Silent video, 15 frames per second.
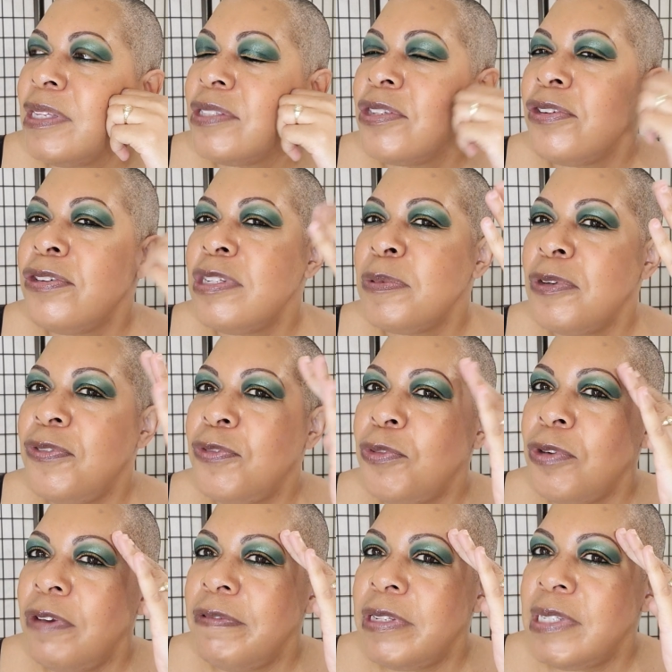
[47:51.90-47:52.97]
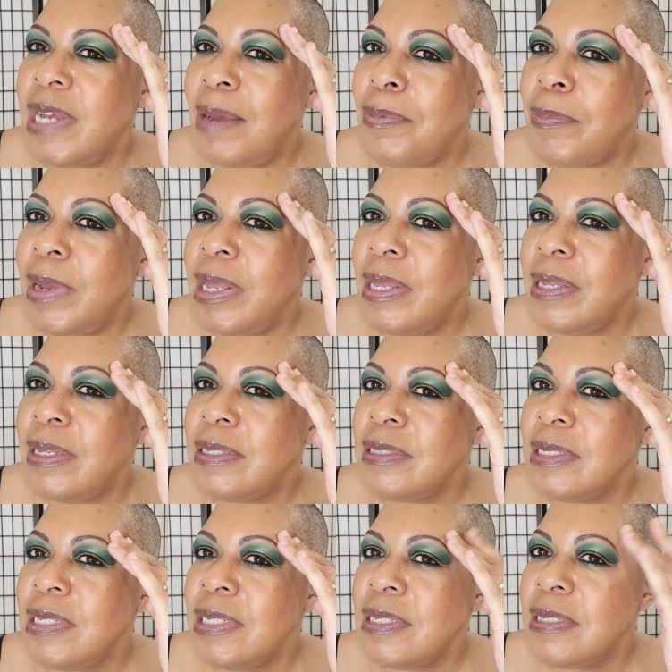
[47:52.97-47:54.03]
So those were the four off the top of my head.
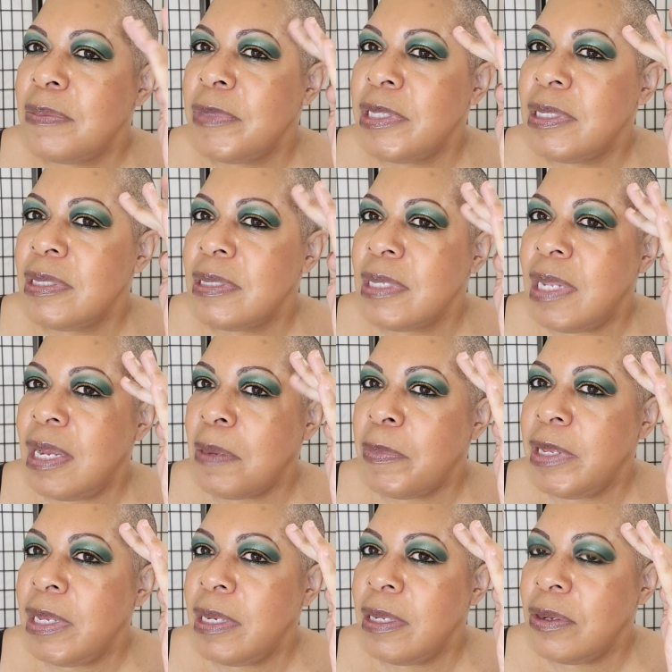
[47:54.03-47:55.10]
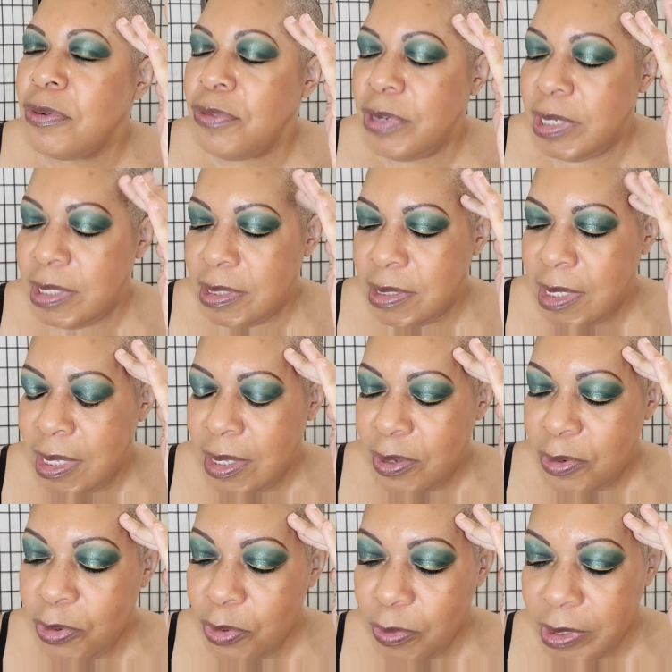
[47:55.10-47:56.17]
Janessa, Melissa Lockmaid, and Grace.
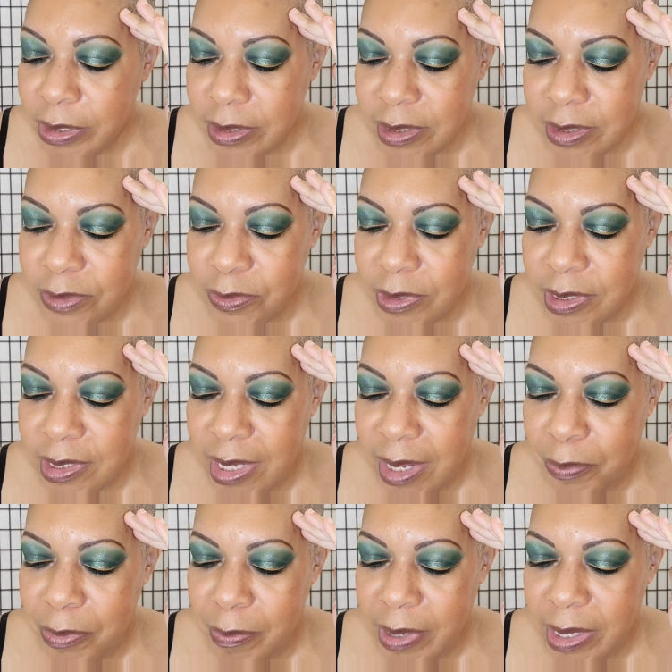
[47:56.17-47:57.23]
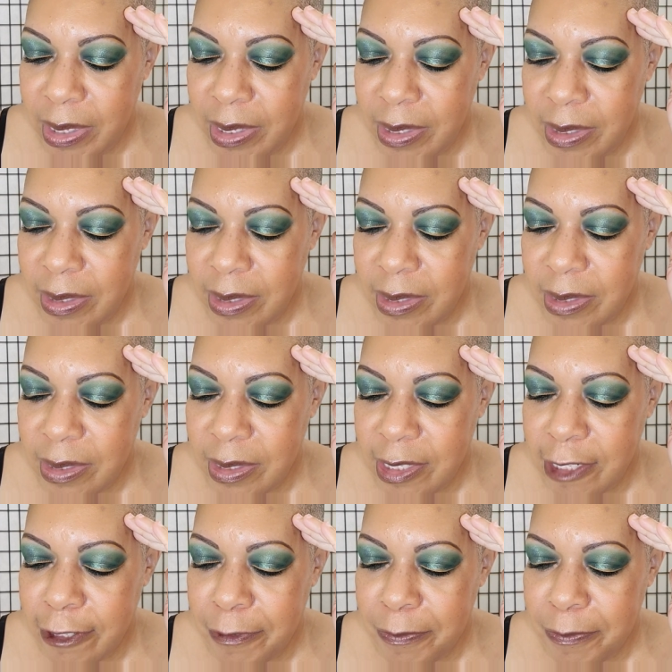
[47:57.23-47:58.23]
Who else is on the top of my head?